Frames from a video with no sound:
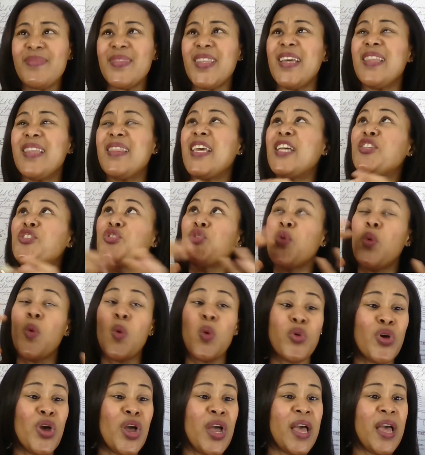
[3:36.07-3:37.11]
They
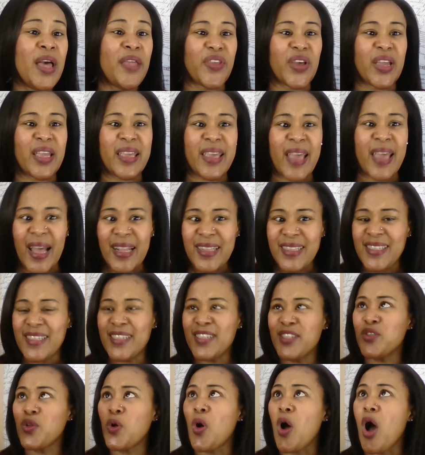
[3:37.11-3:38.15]
saw the
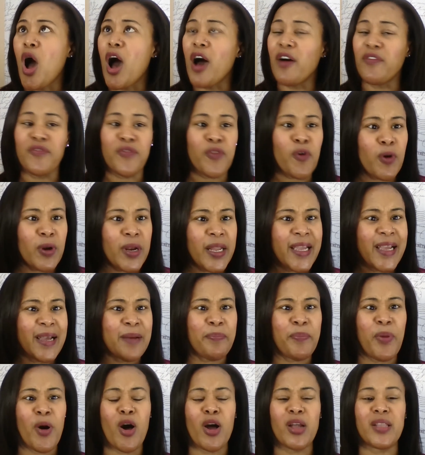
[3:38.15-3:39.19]
gutters are falling
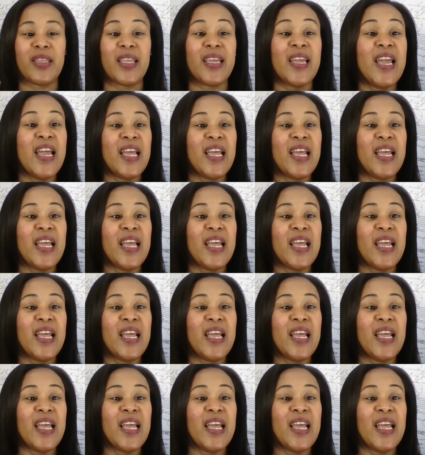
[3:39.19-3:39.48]
apart.